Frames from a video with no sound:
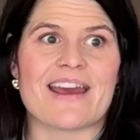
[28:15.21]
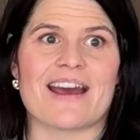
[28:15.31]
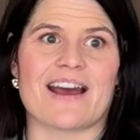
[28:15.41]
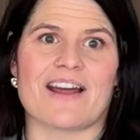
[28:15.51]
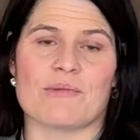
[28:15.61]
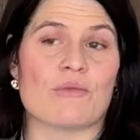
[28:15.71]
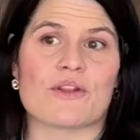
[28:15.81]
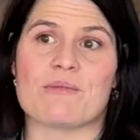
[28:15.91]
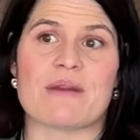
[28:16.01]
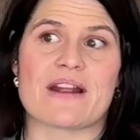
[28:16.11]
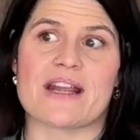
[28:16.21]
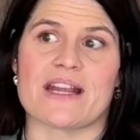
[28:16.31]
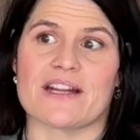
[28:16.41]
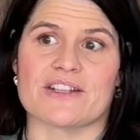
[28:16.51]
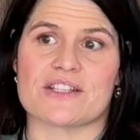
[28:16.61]
the more the
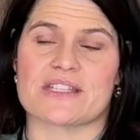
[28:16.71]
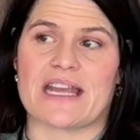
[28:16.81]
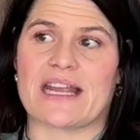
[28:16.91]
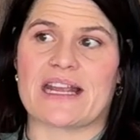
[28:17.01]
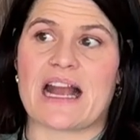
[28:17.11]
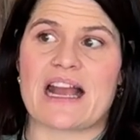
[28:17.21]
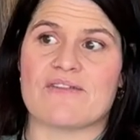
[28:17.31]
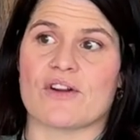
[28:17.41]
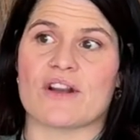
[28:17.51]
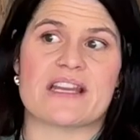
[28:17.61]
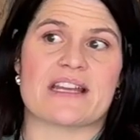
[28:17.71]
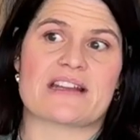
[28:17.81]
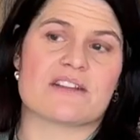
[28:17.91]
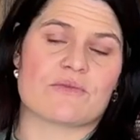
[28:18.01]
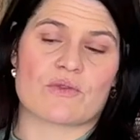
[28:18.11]
merrier. Just like I've already
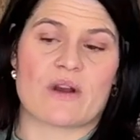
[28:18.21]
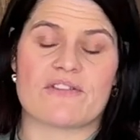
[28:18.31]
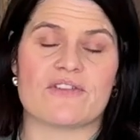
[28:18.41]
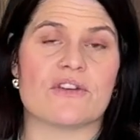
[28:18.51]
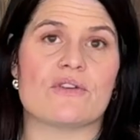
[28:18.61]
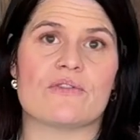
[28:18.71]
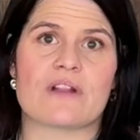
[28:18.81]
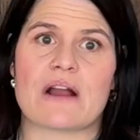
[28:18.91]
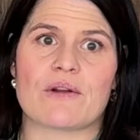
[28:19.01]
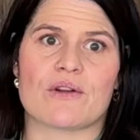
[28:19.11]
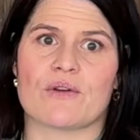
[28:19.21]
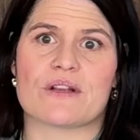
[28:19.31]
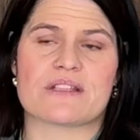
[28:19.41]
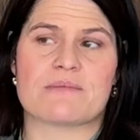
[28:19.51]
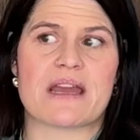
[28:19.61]
connected with quite a few flower
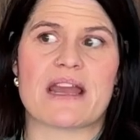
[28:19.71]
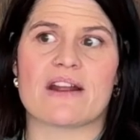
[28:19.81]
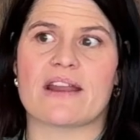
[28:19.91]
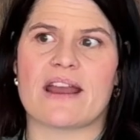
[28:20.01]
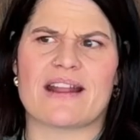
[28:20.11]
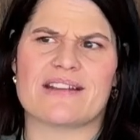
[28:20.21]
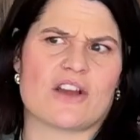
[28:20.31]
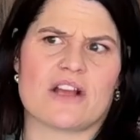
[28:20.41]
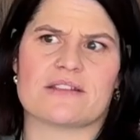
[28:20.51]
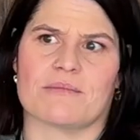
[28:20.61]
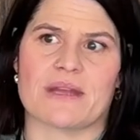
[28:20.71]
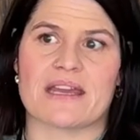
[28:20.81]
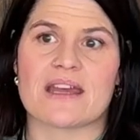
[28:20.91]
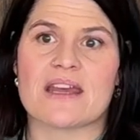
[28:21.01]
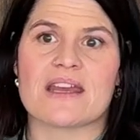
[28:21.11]
growers in my area, and it's awesome.
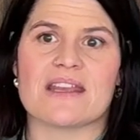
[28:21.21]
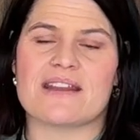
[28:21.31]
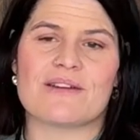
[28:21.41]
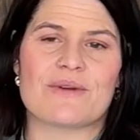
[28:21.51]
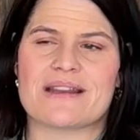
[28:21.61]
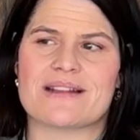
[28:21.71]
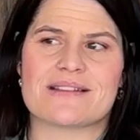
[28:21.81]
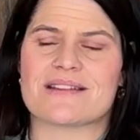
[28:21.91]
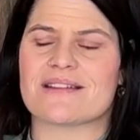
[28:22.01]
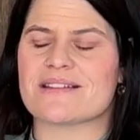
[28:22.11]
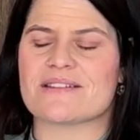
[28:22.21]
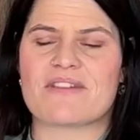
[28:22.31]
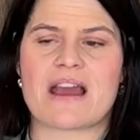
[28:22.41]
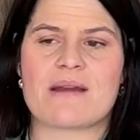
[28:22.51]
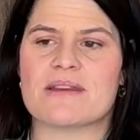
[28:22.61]
Like, you know what? It's a
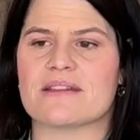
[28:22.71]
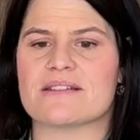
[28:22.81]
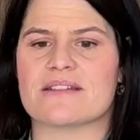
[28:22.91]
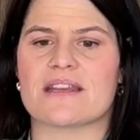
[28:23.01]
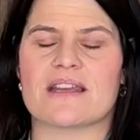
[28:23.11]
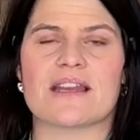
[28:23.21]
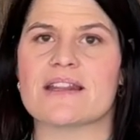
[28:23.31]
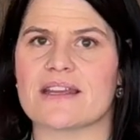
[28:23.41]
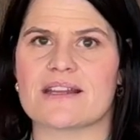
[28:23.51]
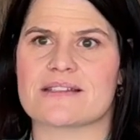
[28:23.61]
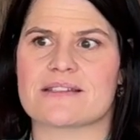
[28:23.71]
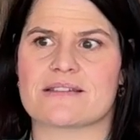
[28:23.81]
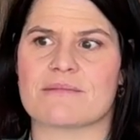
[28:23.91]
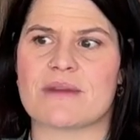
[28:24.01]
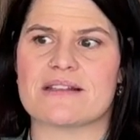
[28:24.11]
fabulous thing, and I think
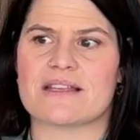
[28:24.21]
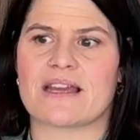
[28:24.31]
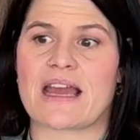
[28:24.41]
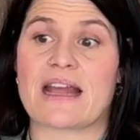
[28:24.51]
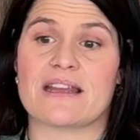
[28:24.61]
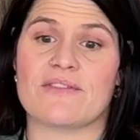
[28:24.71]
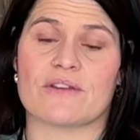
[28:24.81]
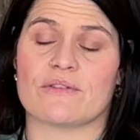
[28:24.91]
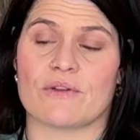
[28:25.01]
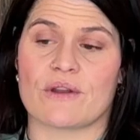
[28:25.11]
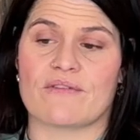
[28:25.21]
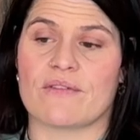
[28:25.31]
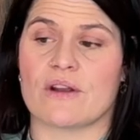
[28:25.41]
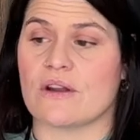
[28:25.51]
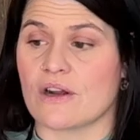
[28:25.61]
it's amazing. And even growing
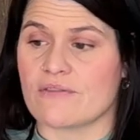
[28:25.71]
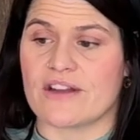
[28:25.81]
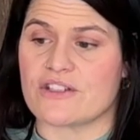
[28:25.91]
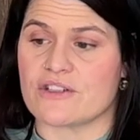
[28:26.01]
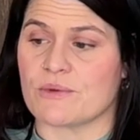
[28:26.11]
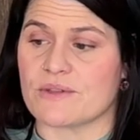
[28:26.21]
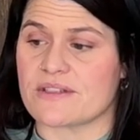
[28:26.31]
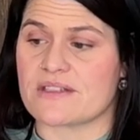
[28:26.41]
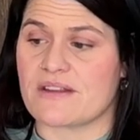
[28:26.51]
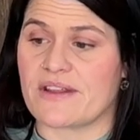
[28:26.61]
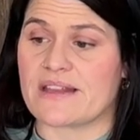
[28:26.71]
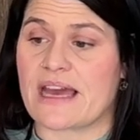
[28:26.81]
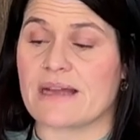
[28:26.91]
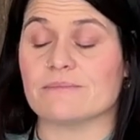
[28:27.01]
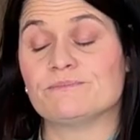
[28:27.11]
garden vegetables and stuff like
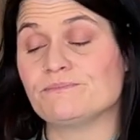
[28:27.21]
that.